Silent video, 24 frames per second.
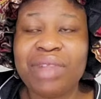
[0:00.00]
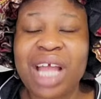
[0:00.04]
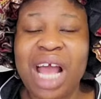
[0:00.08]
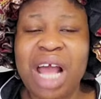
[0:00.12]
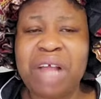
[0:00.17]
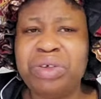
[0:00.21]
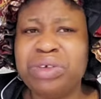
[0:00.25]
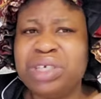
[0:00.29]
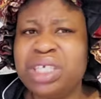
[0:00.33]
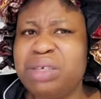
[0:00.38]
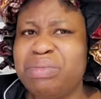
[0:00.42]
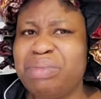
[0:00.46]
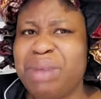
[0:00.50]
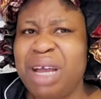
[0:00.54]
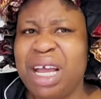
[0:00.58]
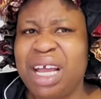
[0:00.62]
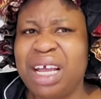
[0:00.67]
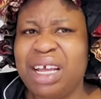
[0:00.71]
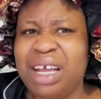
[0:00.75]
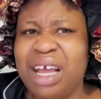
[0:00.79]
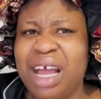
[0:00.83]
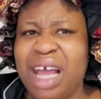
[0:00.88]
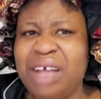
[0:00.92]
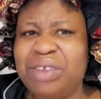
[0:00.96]
I
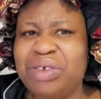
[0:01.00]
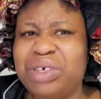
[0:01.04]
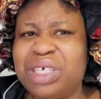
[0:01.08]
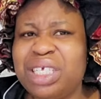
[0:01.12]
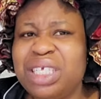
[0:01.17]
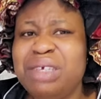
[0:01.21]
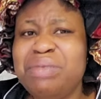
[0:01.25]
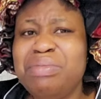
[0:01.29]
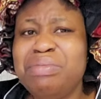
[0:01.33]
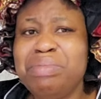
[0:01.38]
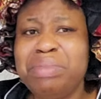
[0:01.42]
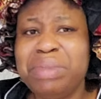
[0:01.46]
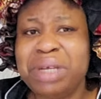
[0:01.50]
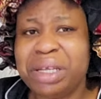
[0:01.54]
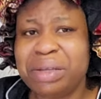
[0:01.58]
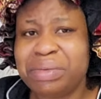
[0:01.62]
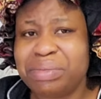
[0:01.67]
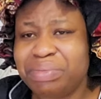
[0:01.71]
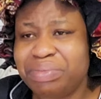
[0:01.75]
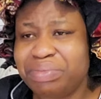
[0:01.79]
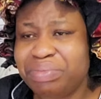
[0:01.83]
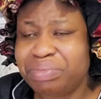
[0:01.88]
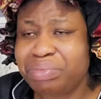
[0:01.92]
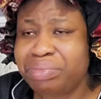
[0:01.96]
don't see me
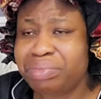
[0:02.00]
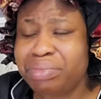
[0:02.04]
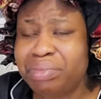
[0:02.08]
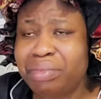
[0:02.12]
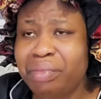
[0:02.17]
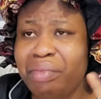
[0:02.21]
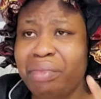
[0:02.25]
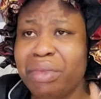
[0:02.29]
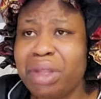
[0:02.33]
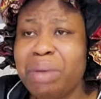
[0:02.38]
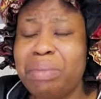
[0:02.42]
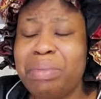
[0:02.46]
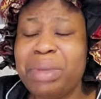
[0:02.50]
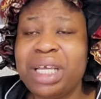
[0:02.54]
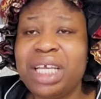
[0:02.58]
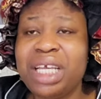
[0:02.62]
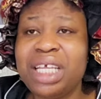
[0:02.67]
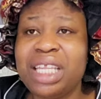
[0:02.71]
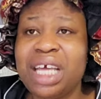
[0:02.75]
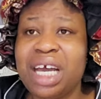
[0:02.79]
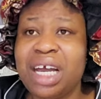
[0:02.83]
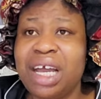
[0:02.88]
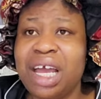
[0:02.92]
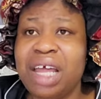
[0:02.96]

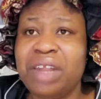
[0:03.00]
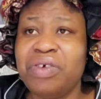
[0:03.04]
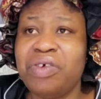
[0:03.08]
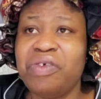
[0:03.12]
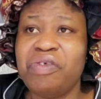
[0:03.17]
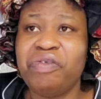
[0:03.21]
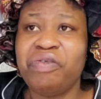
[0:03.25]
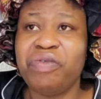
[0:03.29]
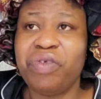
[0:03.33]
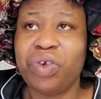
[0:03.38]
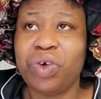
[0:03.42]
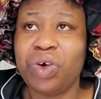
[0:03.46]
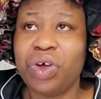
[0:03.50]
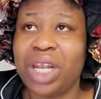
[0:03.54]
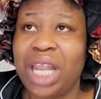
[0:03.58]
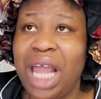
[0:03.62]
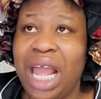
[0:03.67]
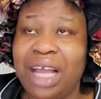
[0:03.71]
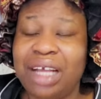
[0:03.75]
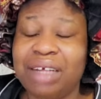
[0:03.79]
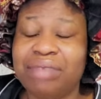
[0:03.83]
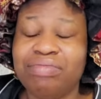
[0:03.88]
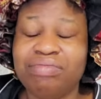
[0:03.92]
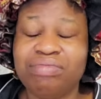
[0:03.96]
making that kind of vlog.
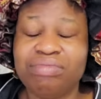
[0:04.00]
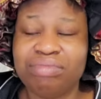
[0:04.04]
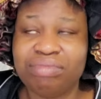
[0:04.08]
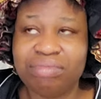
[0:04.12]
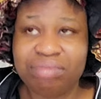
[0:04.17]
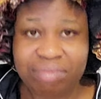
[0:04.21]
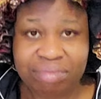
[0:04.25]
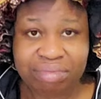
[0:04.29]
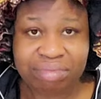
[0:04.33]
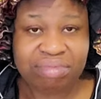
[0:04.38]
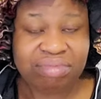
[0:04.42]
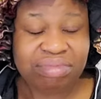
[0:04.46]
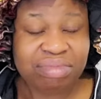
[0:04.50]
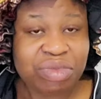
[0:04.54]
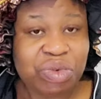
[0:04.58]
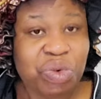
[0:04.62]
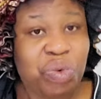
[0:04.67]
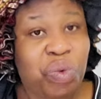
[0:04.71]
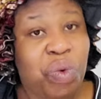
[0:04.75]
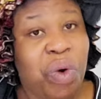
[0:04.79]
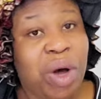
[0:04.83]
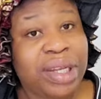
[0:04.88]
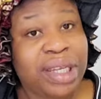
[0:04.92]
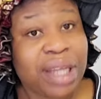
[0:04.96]
Like,
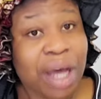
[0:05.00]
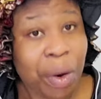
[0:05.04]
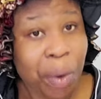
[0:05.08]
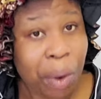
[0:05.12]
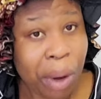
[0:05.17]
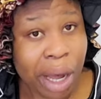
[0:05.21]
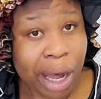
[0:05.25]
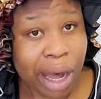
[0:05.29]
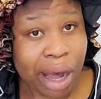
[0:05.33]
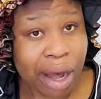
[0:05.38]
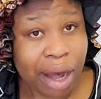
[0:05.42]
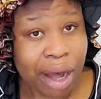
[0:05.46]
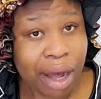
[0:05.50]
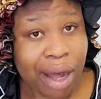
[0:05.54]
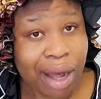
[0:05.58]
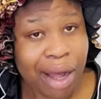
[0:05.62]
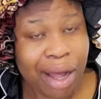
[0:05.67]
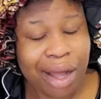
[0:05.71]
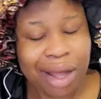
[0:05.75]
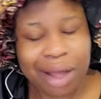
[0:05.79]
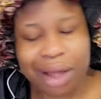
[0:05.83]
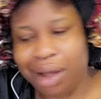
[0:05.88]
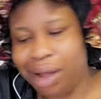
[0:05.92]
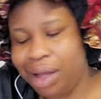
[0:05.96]
1 hour,
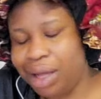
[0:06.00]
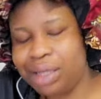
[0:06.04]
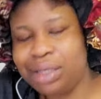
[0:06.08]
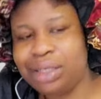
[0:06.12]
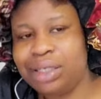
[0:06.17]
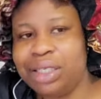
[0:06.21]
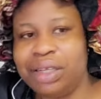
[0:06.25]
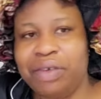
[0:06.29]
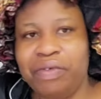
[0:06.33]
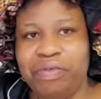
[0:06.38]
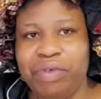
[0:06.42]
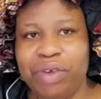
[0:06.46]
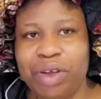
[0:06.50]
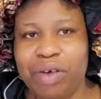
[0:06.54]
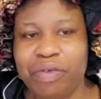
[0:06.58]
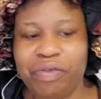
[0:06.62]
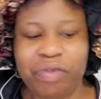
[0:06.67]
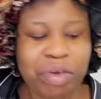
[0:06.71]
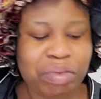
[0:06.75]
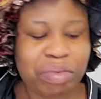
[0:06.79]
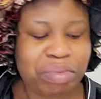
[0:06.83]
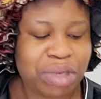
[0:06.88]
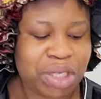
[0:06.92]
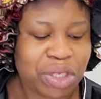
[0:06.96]
the vlog
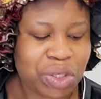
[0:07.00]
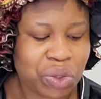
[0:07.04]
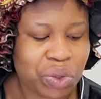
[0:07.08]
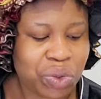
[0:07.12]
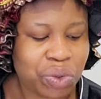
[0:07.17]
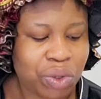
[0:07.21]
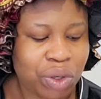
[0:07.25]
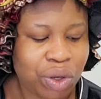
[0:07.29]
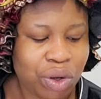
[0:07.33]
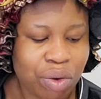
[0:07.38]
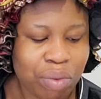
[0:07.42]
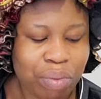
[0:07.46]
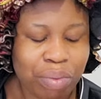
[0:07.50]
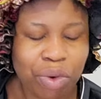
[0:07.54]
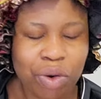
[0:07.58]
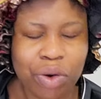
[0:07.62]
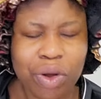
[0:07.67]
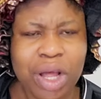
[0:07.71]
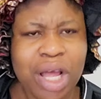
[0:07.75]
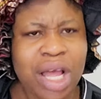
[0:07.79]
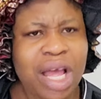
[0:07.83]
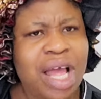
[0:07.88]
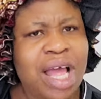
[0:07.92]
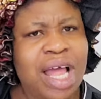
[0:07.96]
for me is too long.
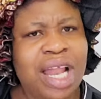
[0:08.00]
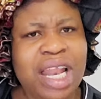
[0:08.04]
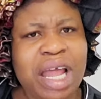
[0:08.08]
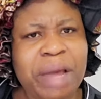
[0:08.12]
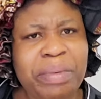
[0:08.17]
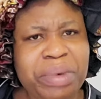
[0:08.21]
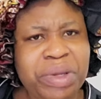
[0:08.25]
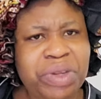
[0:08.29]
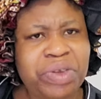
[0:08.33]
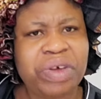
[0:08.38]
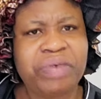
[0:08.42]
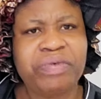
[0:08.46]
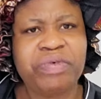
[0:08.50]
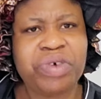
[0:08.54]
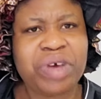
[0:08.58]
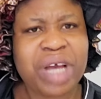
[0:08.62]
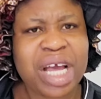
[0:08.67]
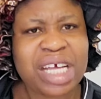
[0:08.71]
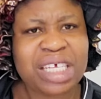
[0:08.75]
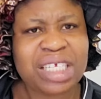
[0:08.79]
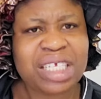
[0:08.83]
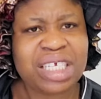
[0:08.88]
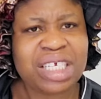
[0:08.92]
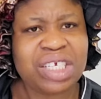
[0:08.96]
But let me know if you
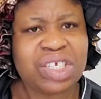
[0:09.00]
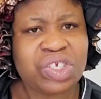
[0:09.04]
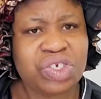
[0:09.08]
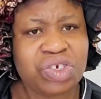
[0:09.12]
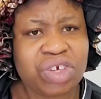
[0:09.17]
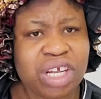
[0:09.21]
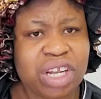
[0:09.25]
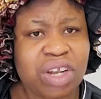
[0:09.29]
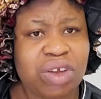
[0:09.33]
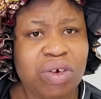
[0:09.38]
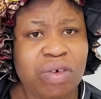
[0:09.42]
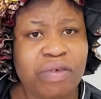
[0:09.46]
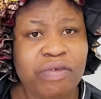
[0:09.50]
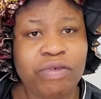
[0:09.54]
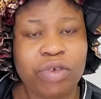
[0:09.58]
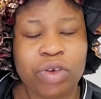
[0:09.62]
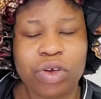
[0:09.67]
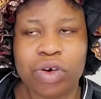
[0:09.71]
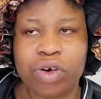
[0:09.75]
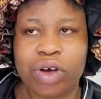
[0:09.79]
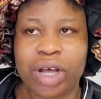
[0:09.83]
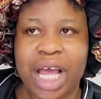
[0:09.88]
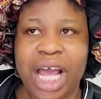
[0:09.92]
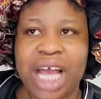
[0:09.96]
guys enjoy long
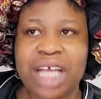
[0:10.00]
vlog.